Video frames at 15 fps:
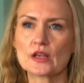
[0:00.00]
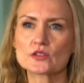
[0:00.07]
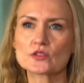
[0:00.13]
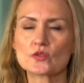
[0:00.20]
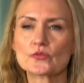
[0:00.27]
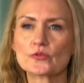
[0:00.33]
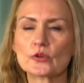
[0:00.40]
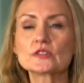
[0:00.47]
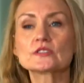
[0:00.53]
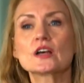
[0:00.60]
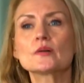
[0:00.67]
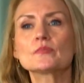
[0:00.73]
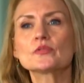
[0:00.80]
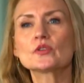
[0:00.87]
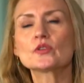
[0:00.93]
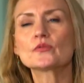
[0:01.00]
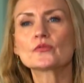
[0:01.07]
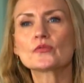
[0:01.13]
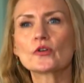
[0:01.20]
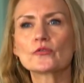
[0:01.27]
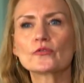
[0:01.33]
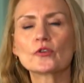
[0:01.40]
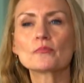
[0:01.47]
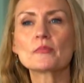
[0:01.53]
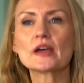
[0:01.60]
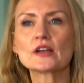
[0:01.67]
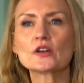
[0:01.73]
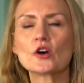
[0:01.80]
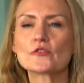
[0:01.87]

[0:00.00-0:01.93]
So for example, for men,